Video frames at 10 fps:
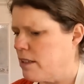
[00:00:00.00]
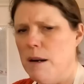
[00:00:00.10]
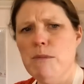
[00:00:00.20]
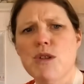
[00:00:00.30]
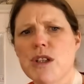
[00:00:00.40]

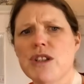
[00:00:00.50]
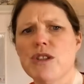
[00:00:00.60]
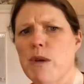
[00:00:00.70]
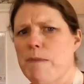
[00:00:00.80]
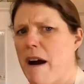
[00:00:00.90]
I'm also going to
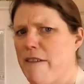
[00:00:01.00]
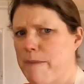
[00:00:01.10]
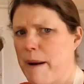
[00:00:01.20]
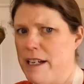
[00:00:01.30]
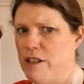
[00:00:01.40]
do a puff
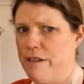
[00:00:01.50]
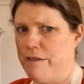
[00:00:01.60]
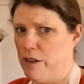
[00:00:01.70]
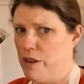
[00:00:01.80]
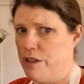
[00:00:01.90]
pastry
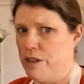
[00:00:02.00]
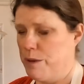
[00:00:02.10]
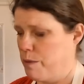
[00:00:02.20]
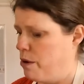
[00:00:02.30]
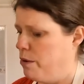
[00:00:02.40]
version
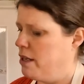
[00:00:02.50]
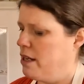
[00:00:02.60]
as well.